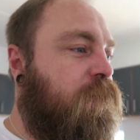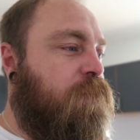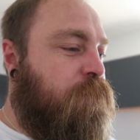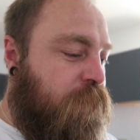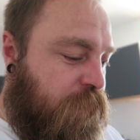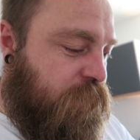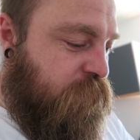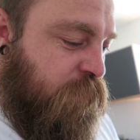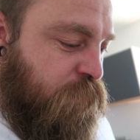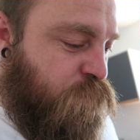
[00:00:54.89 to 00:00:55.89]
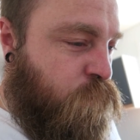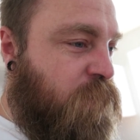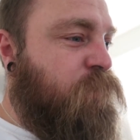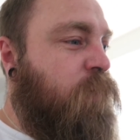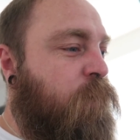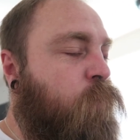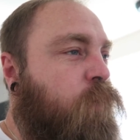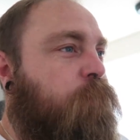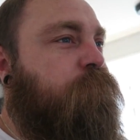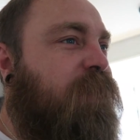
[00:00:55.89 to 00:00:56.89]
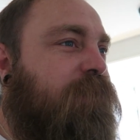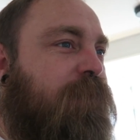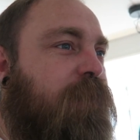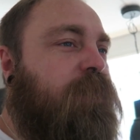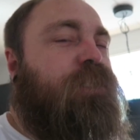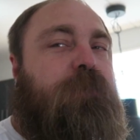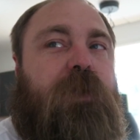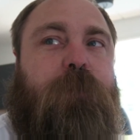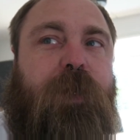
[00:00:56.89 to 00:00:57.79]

Uh, my legs are still sore, that's why I'm walking basically like I shit my